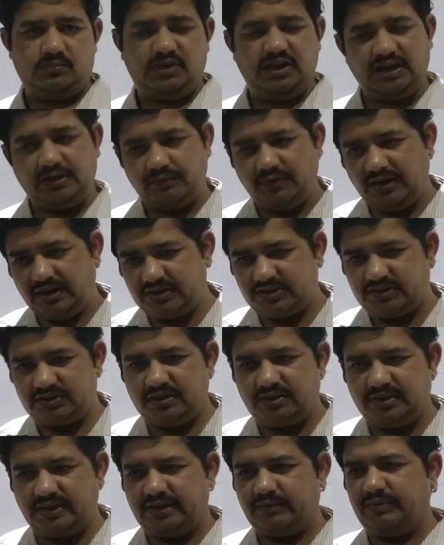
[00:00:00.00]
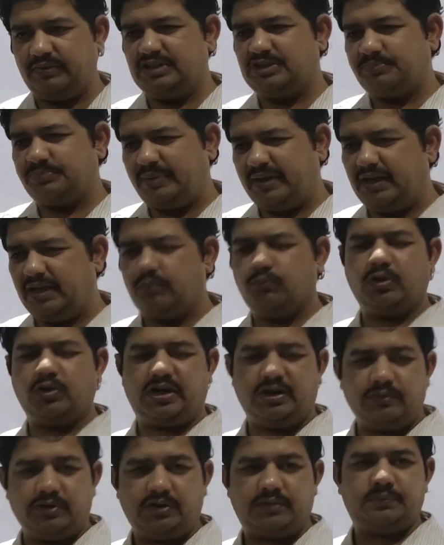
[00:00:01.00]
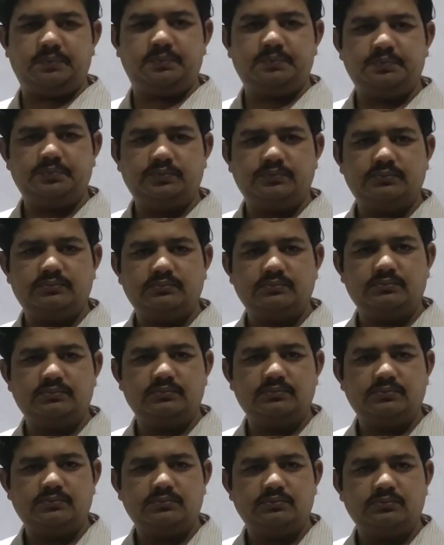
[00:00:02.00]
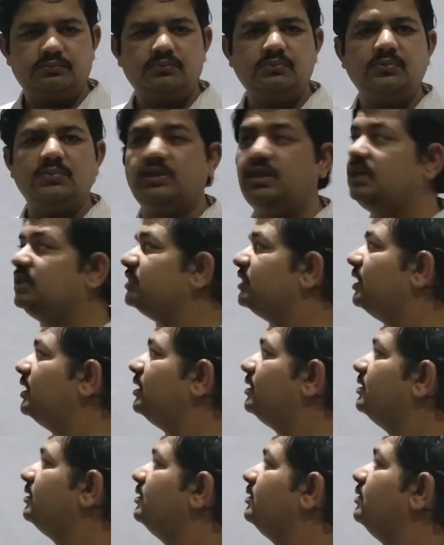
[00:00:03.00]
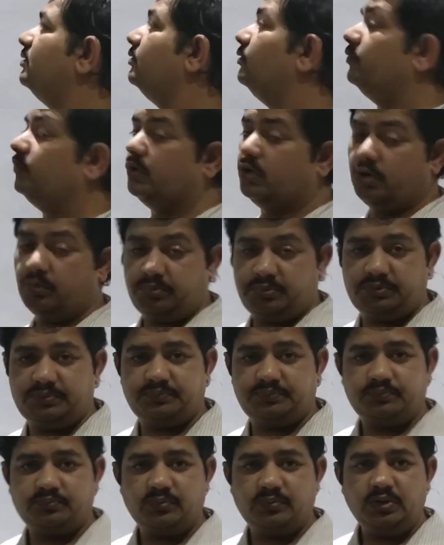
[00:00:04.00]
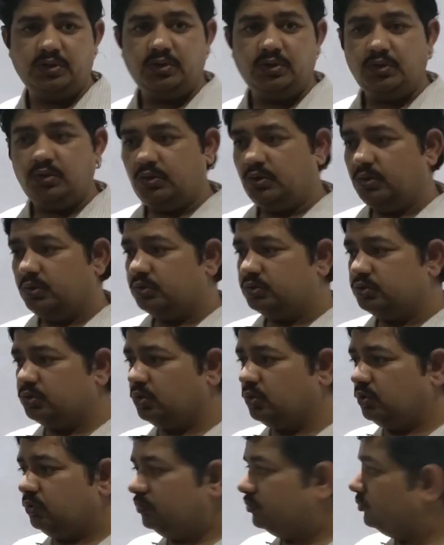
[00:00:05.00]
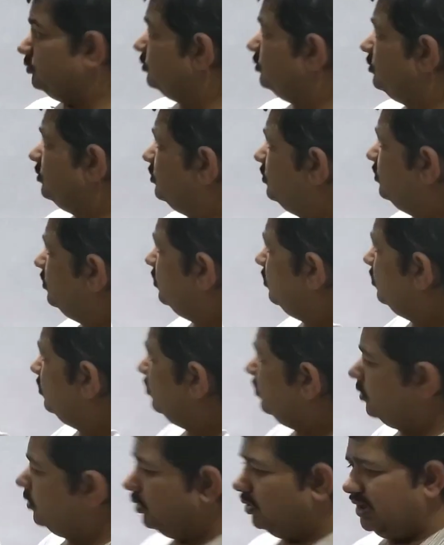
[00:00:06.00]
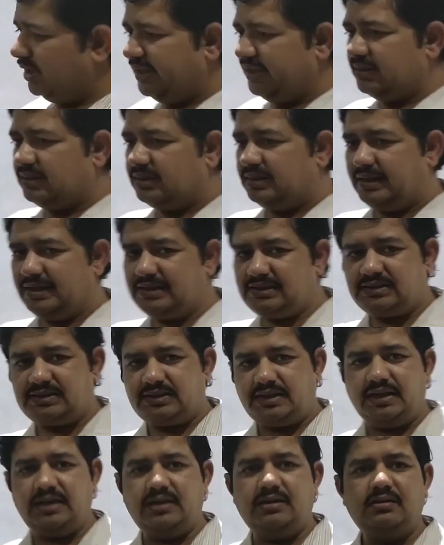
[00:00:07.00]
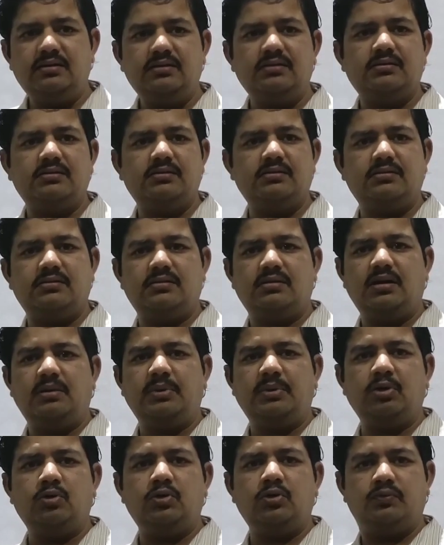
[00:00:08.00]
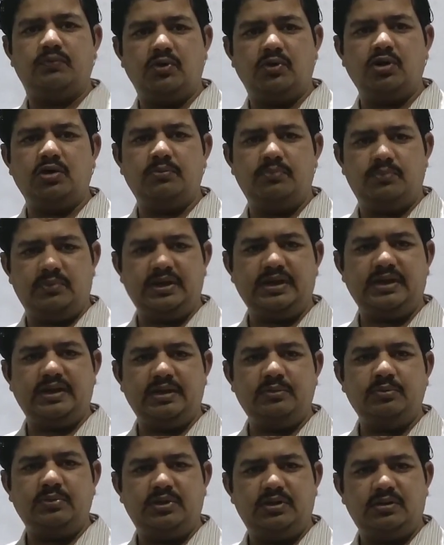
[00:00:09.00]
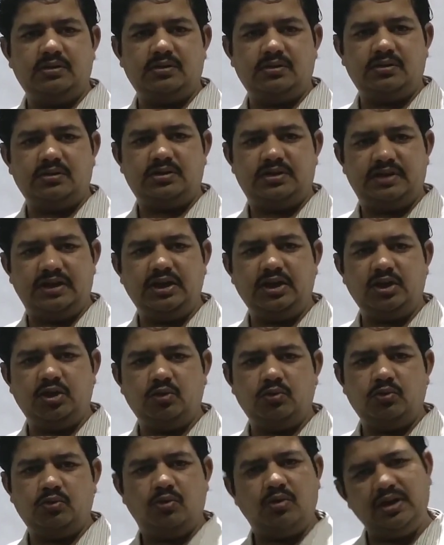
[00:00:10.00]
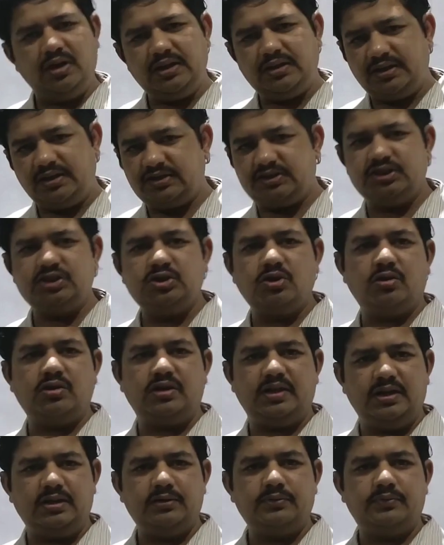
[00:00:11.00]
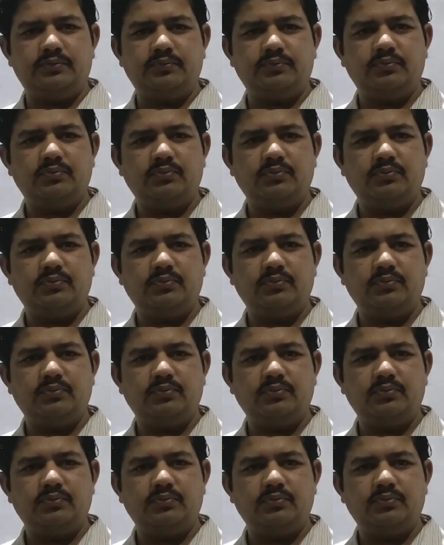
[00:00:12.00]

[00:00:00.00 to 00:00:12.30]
that we listen, that we speak, whatever, these are verbs. So only this thing about verb that I am telling you, only this is not enough.